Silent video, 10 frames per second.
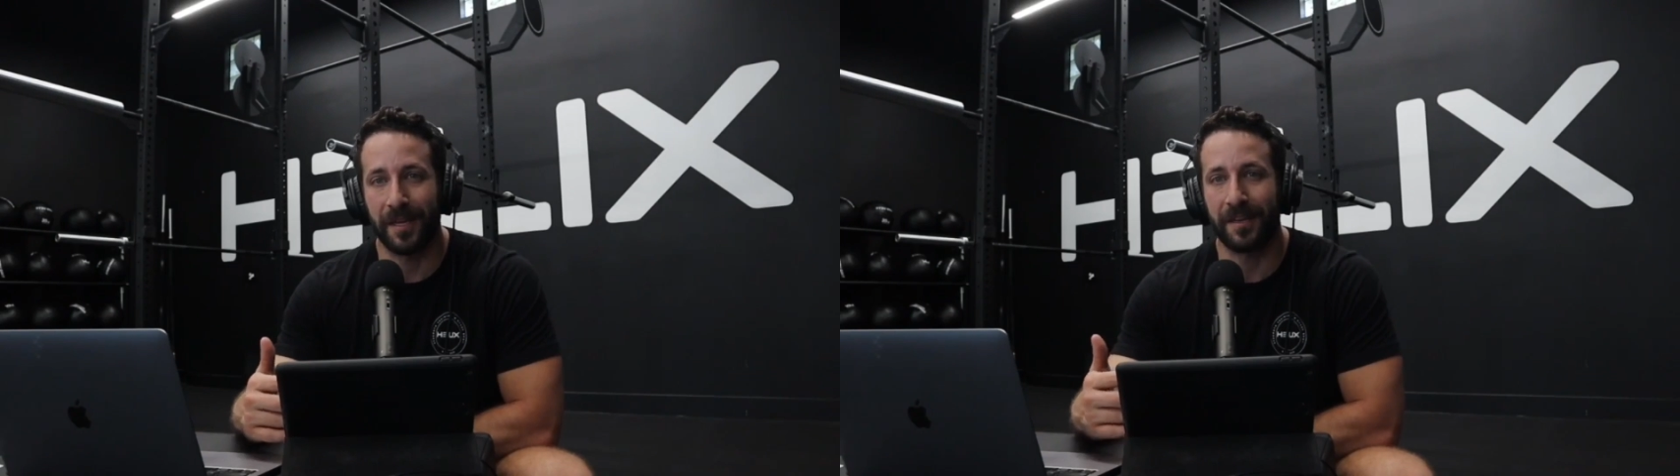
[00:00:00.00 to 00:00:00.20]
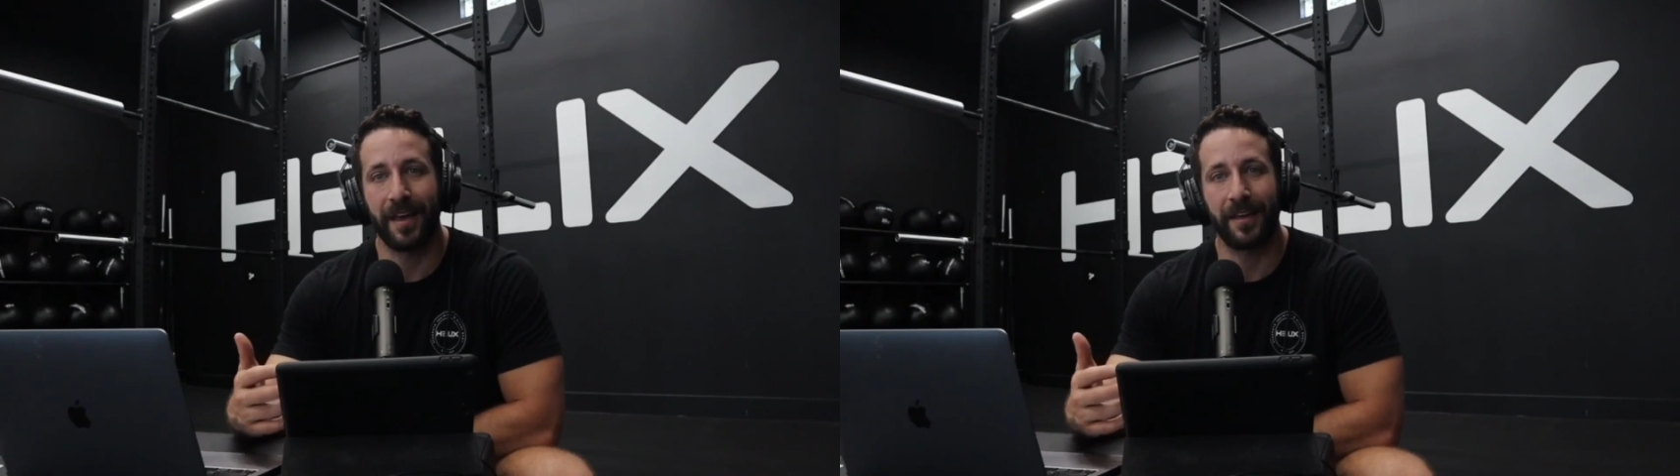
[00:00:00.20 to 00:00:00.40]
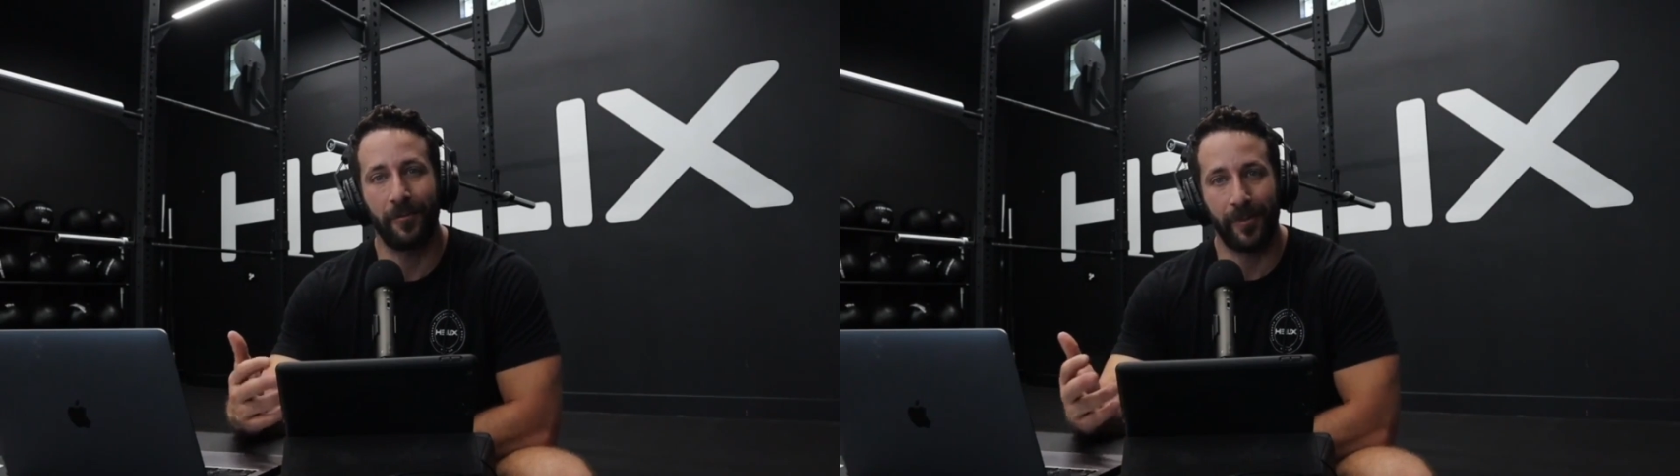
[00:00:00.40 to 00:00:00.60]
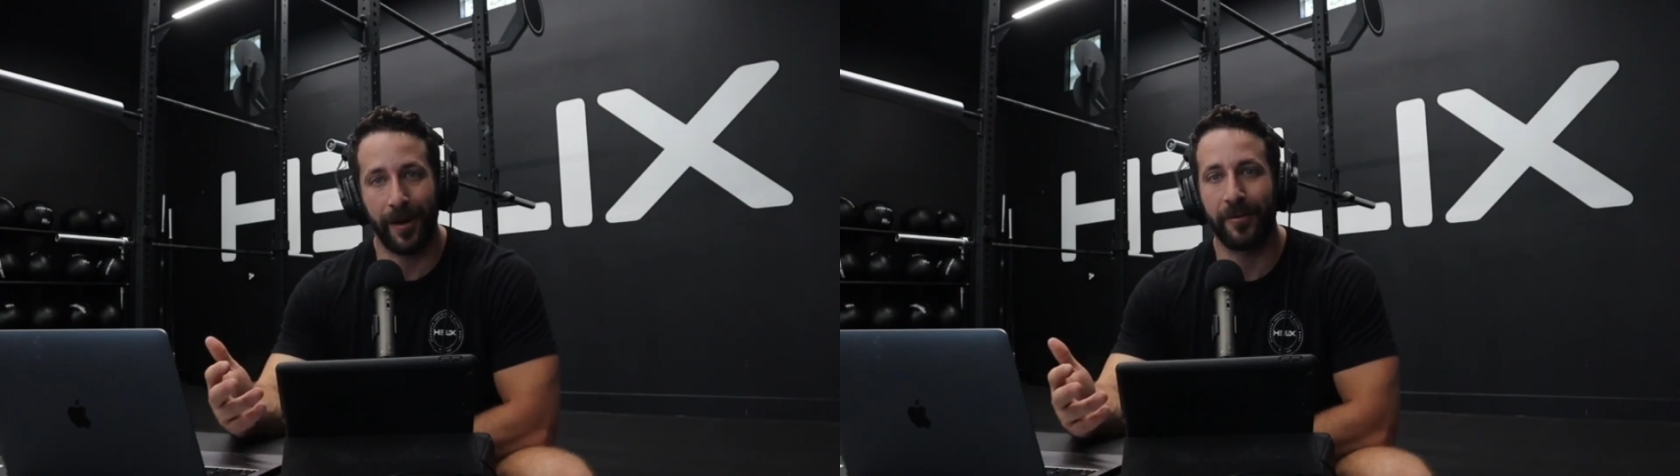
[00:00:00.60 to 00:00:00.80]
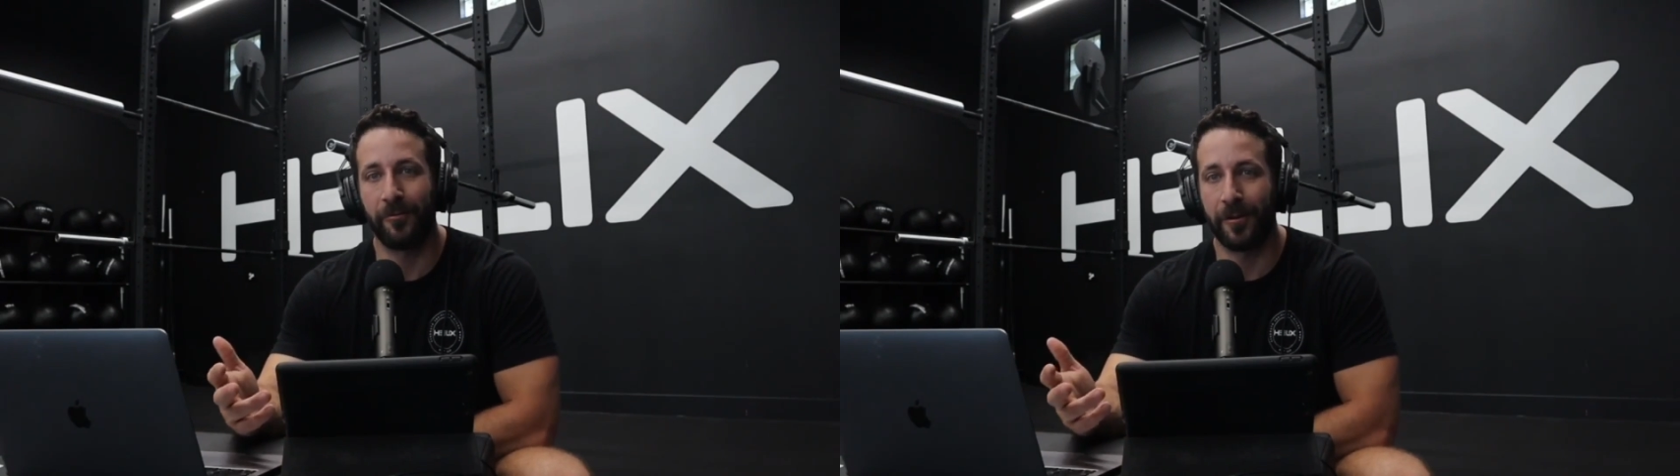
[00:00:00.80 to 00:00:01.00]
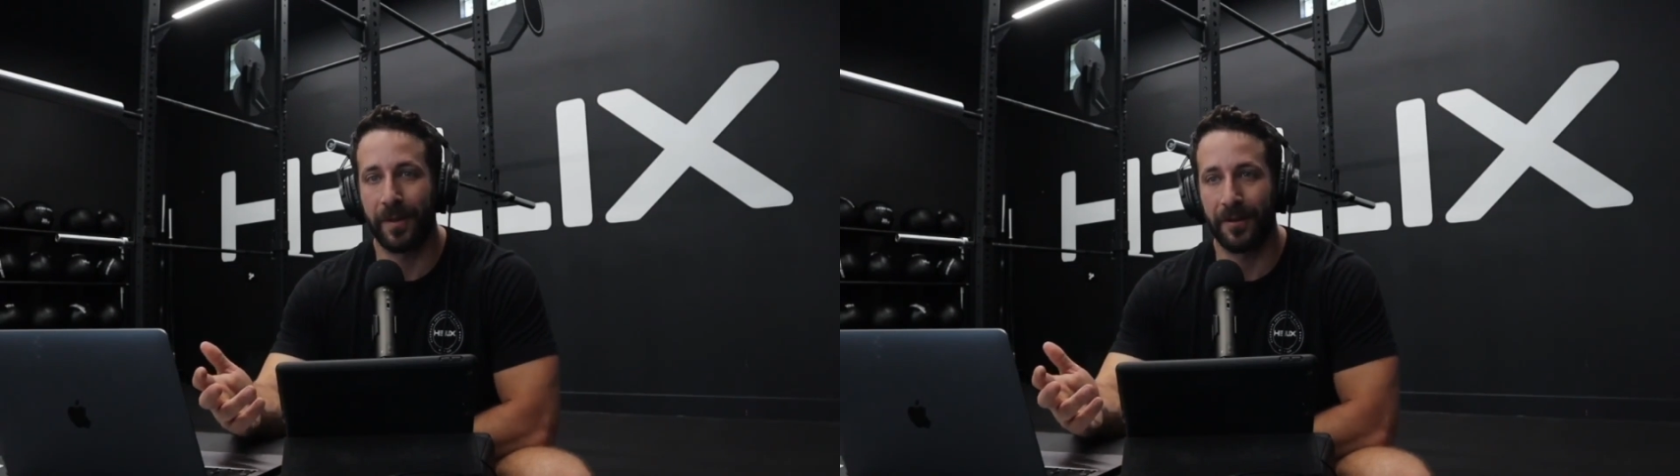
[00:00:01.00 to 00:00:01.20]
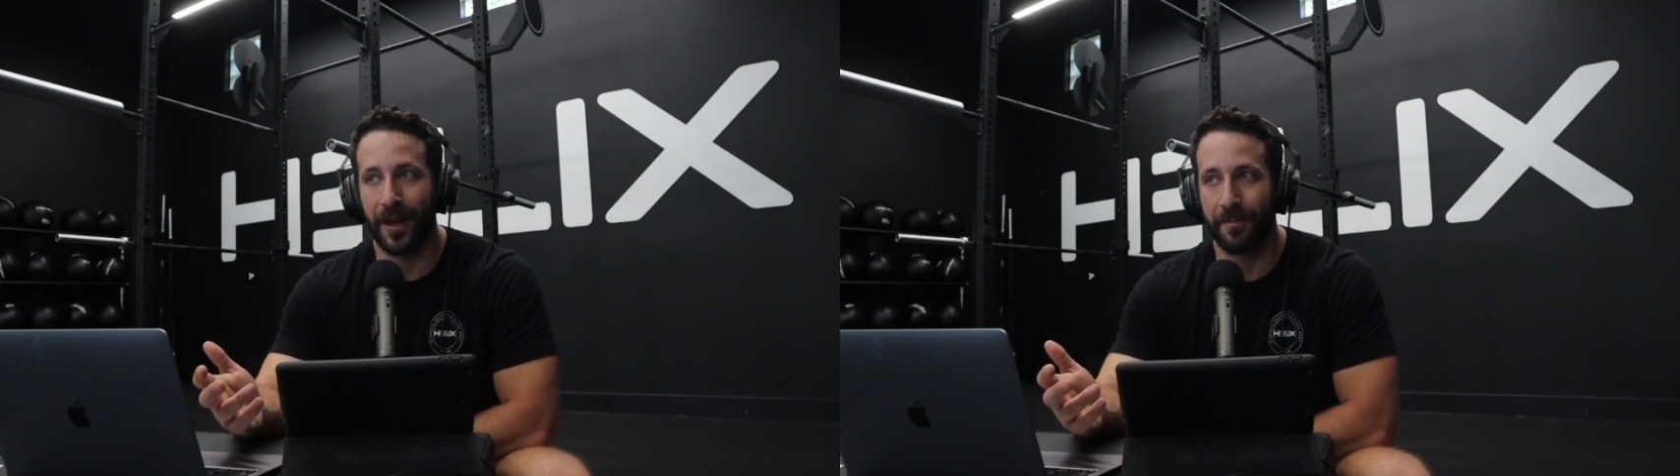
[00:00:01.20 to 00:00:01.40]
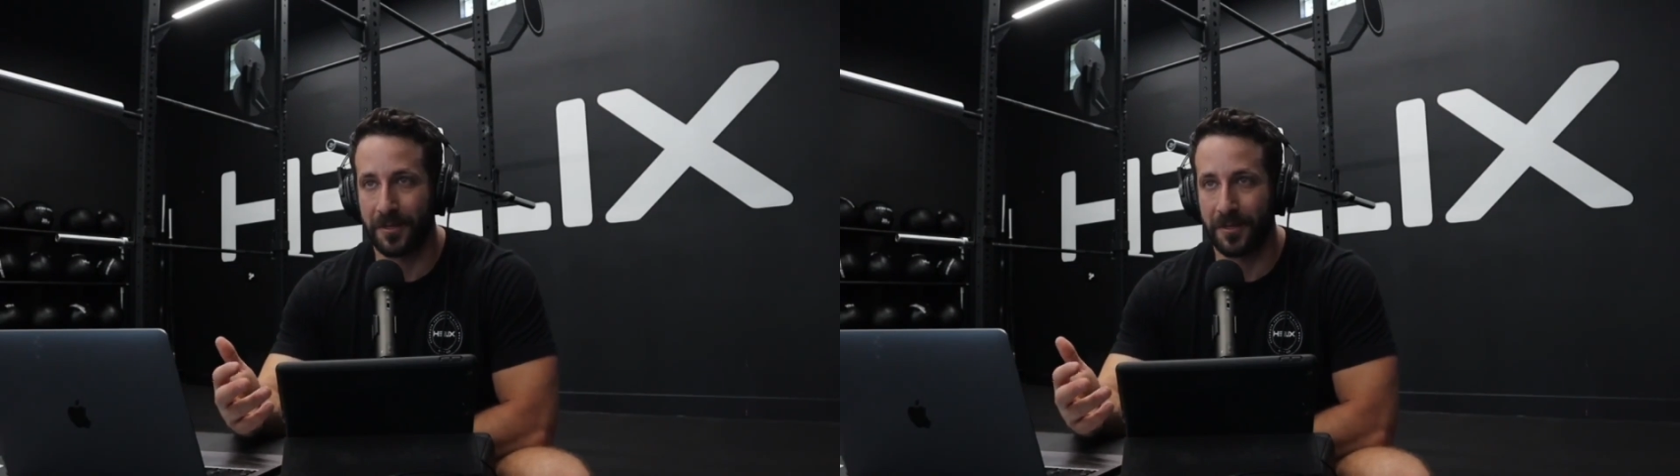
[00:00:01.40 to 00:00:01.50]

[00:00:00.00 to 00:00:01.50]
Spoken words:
that you probably want to build up